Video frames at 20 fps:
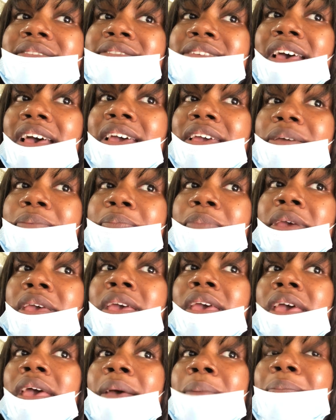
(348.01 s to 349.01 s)
time
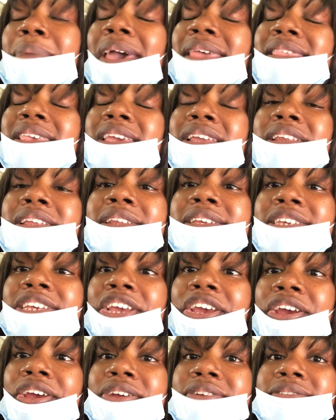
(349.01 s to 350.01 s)
by the end of the
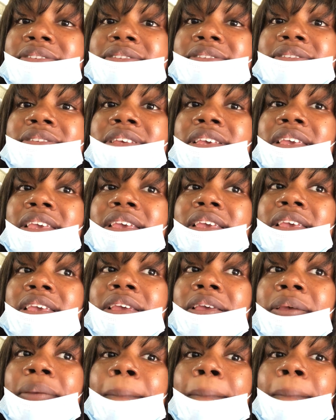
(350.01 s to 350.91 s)
year to see